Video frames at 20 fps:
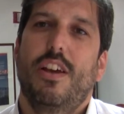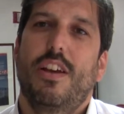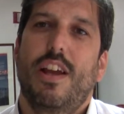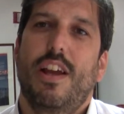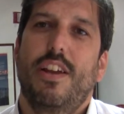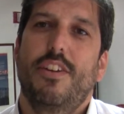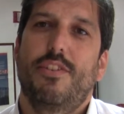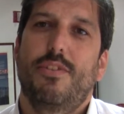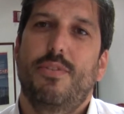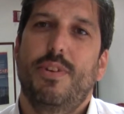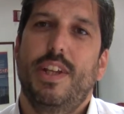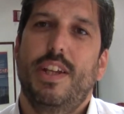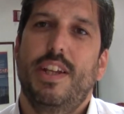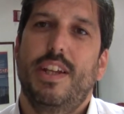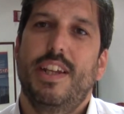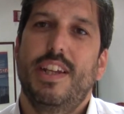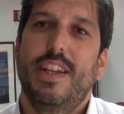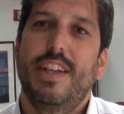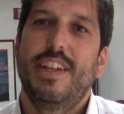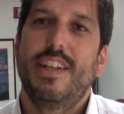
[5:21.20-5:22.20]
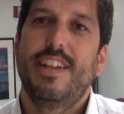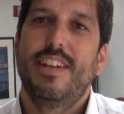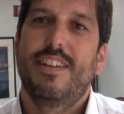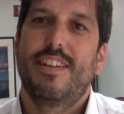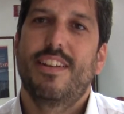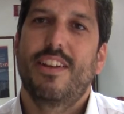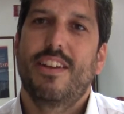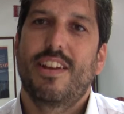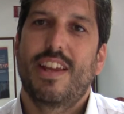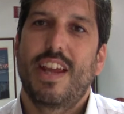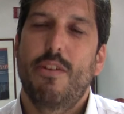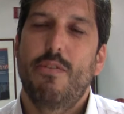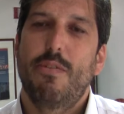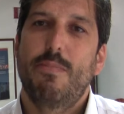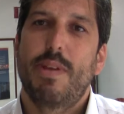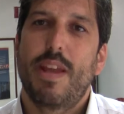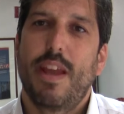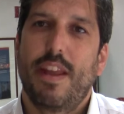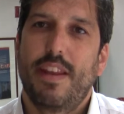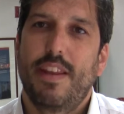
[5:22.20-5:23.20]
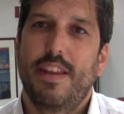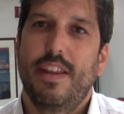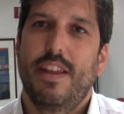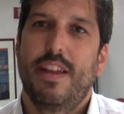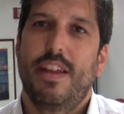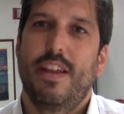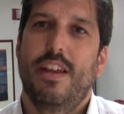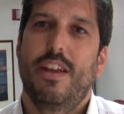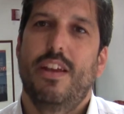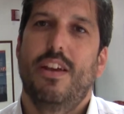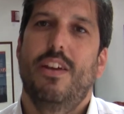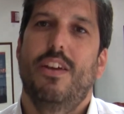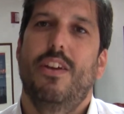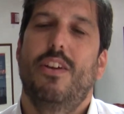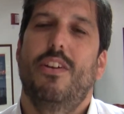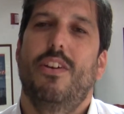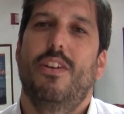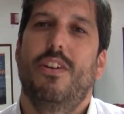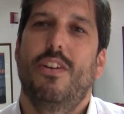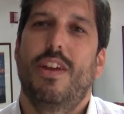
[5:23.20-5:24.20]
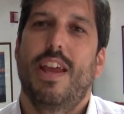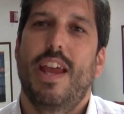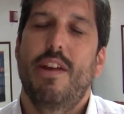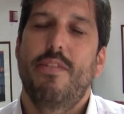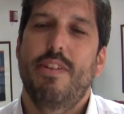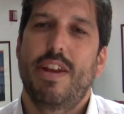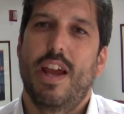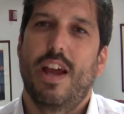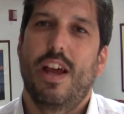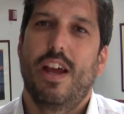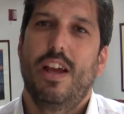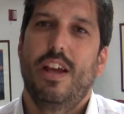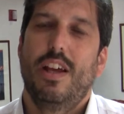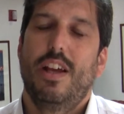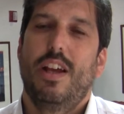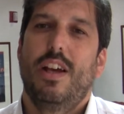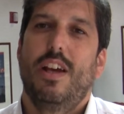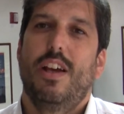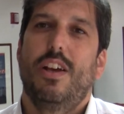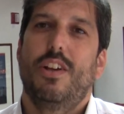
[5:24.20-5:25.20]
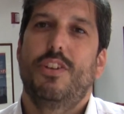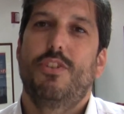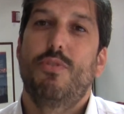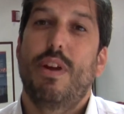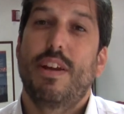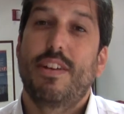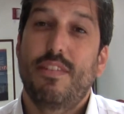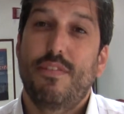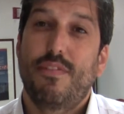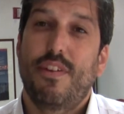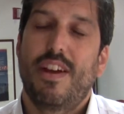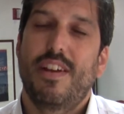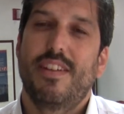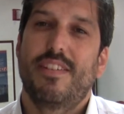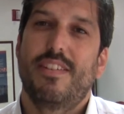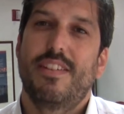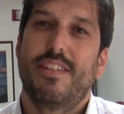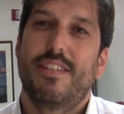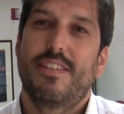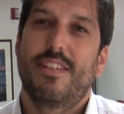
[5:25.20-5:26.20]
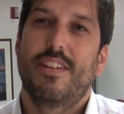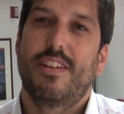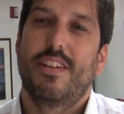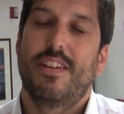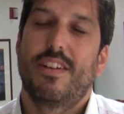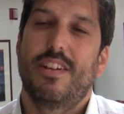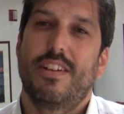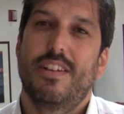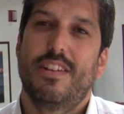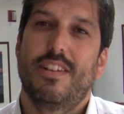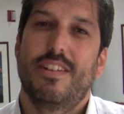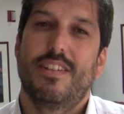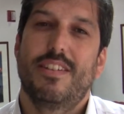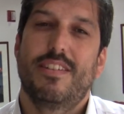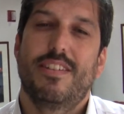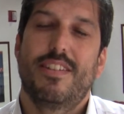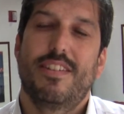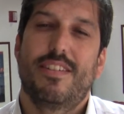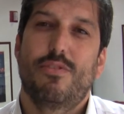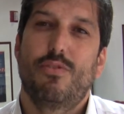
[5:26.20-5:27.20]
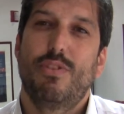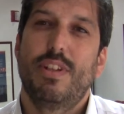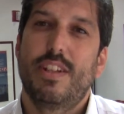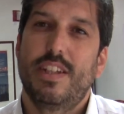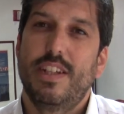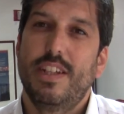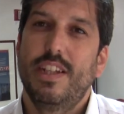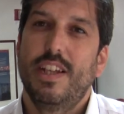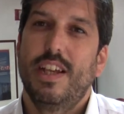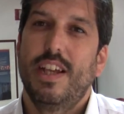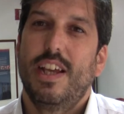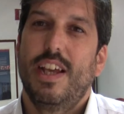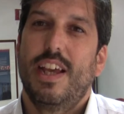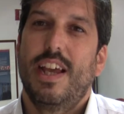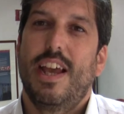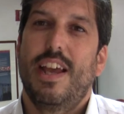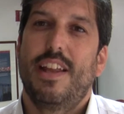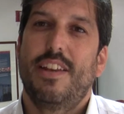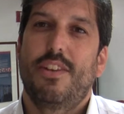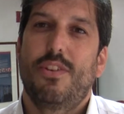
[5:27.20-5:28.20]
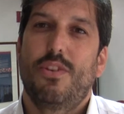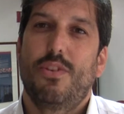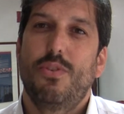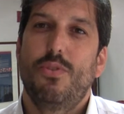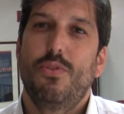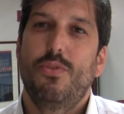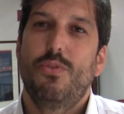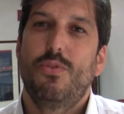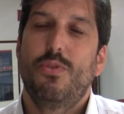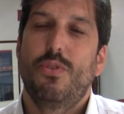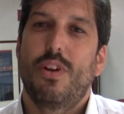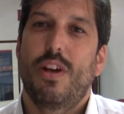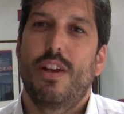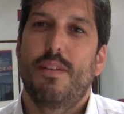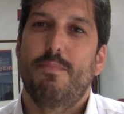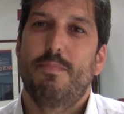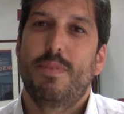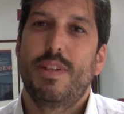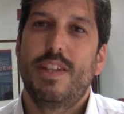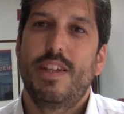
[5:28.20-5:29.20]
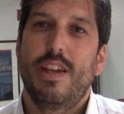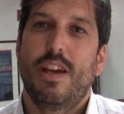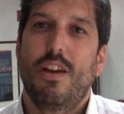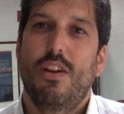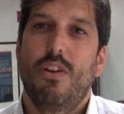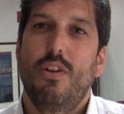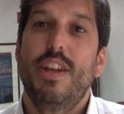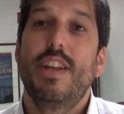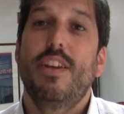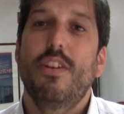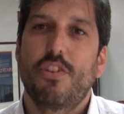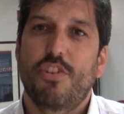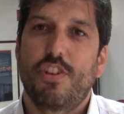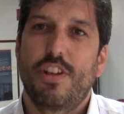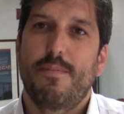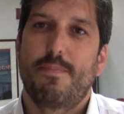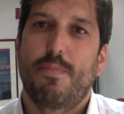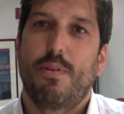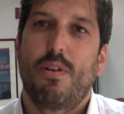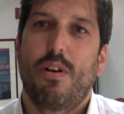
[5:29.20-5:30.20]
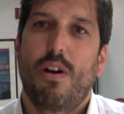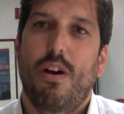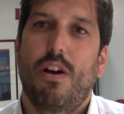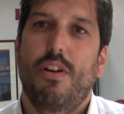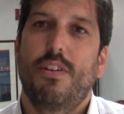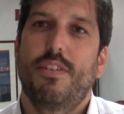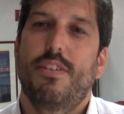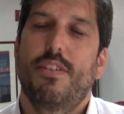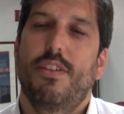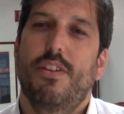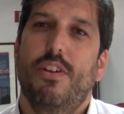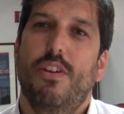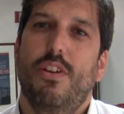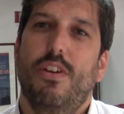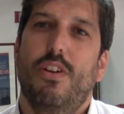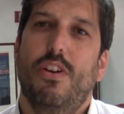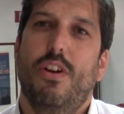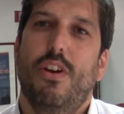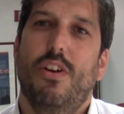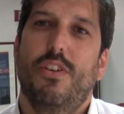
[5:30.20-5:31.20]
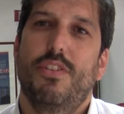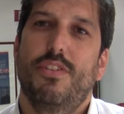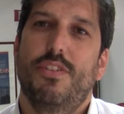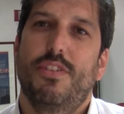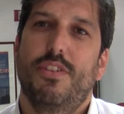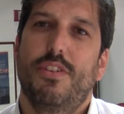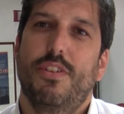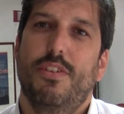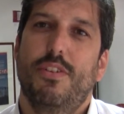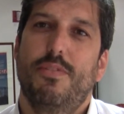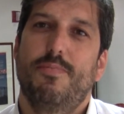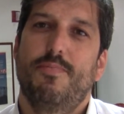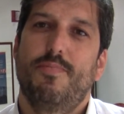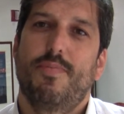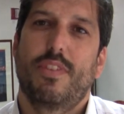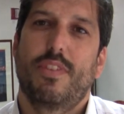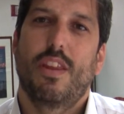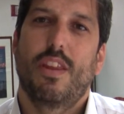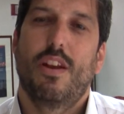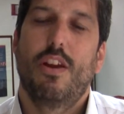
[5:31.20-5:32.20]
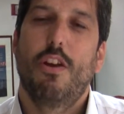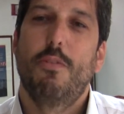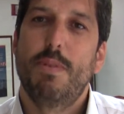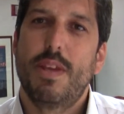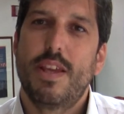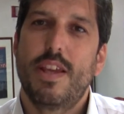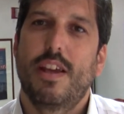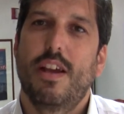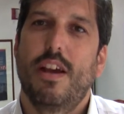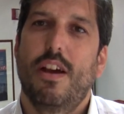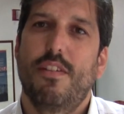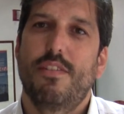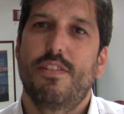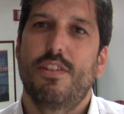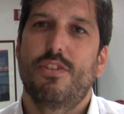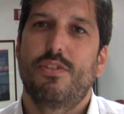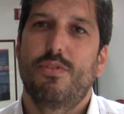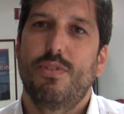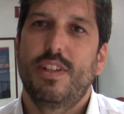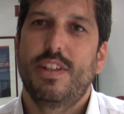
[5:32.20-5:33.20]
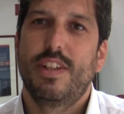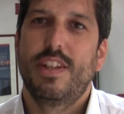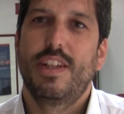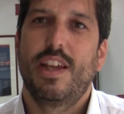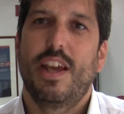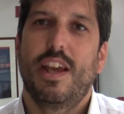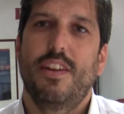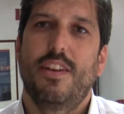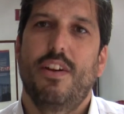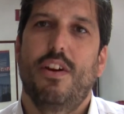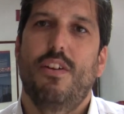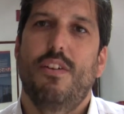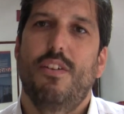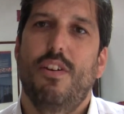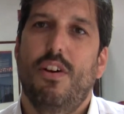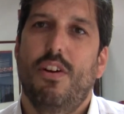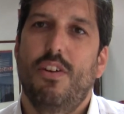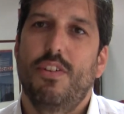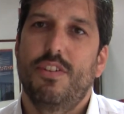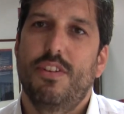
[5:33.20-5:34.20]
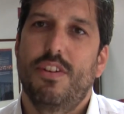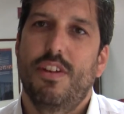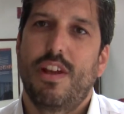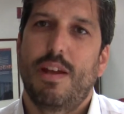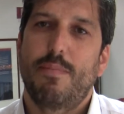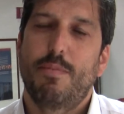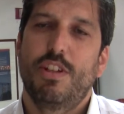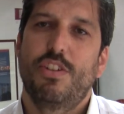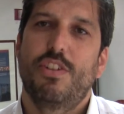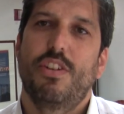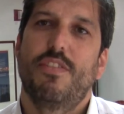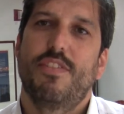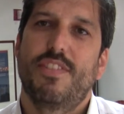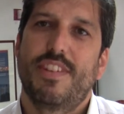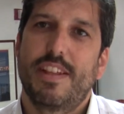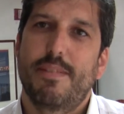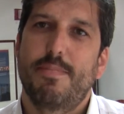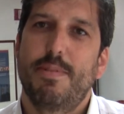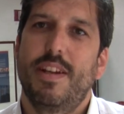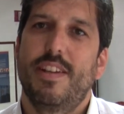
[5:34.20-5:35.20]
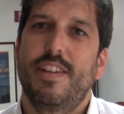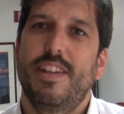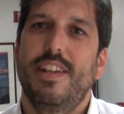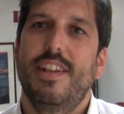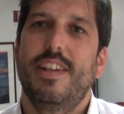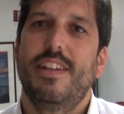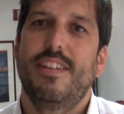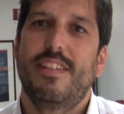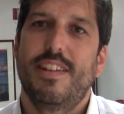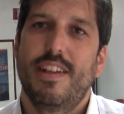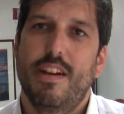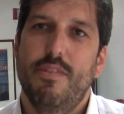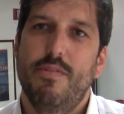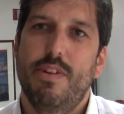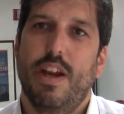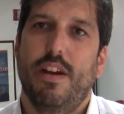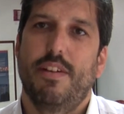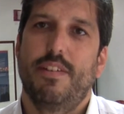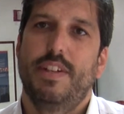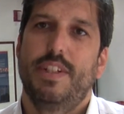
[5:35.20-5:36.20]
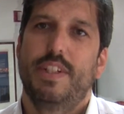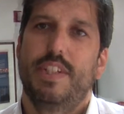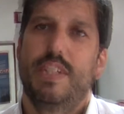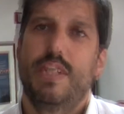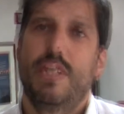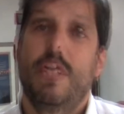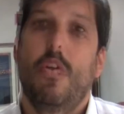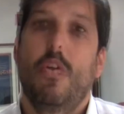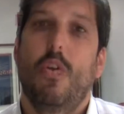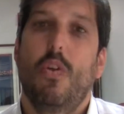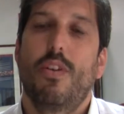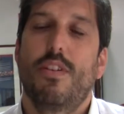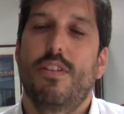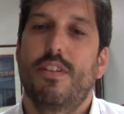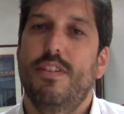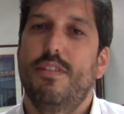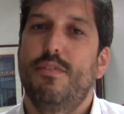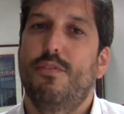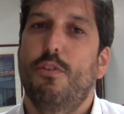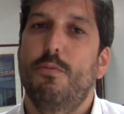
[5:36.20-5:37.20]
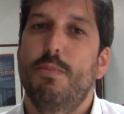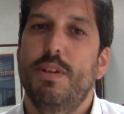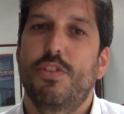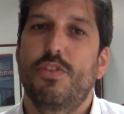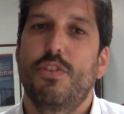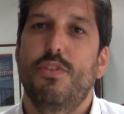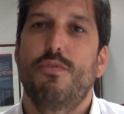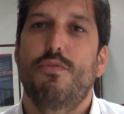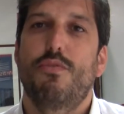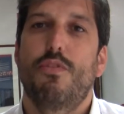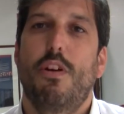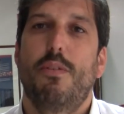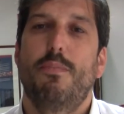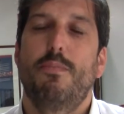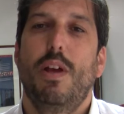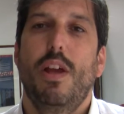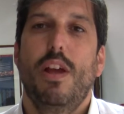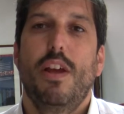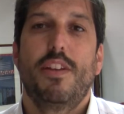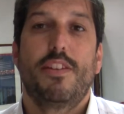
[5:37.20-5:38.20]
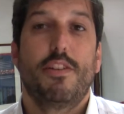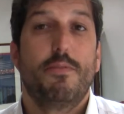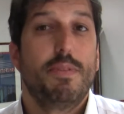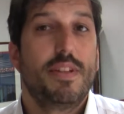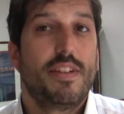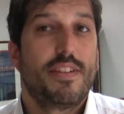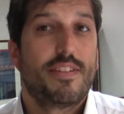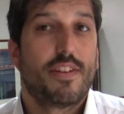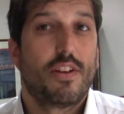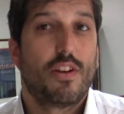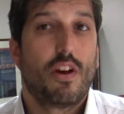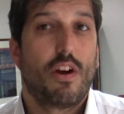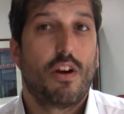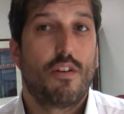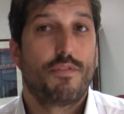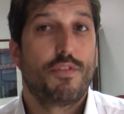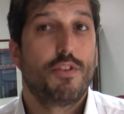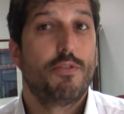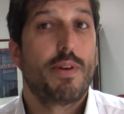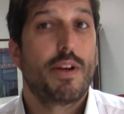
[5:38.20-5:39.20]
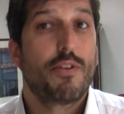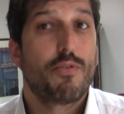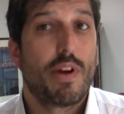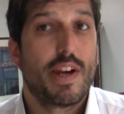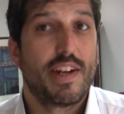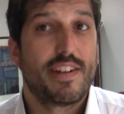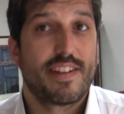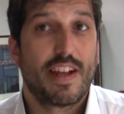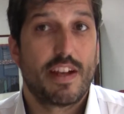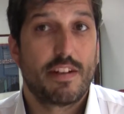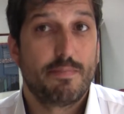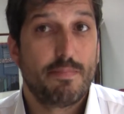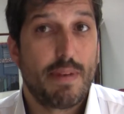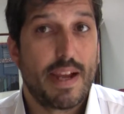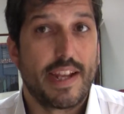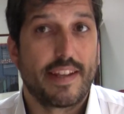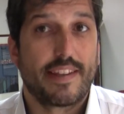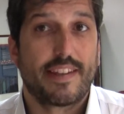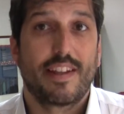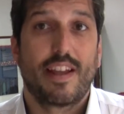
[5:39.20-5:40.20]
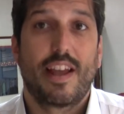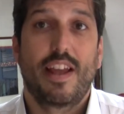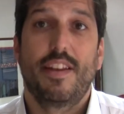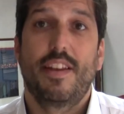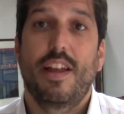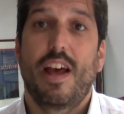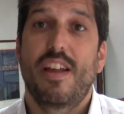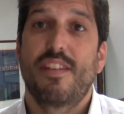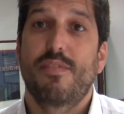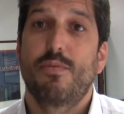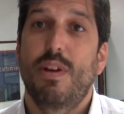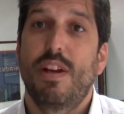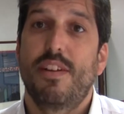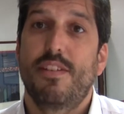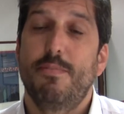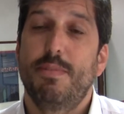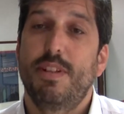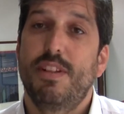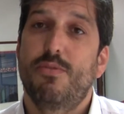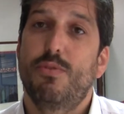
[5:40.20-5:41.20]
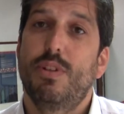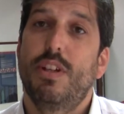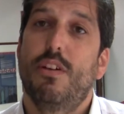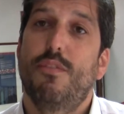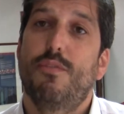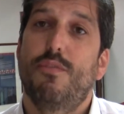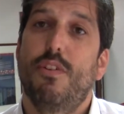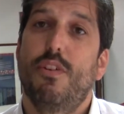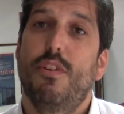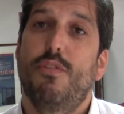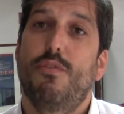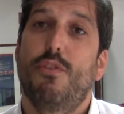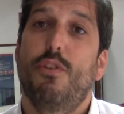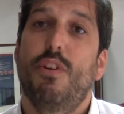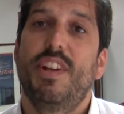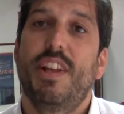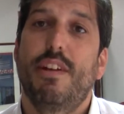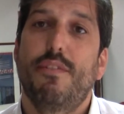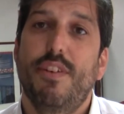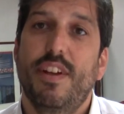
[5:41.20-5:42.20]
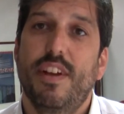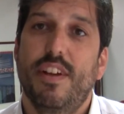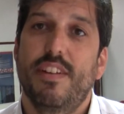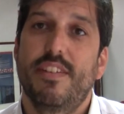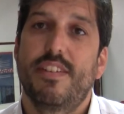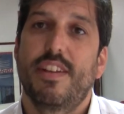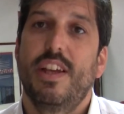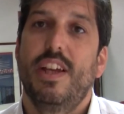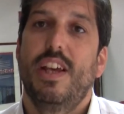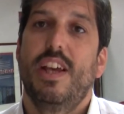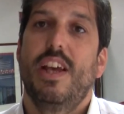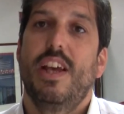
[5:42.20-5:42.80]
country in the Caribbean area to ratify this this treaty and to be a leadership on the lobbying of the treaty and on the abolition of death penalty in the area. All the information from the Minister of Human Rights I met and as well the Ministry of Foreign Affairs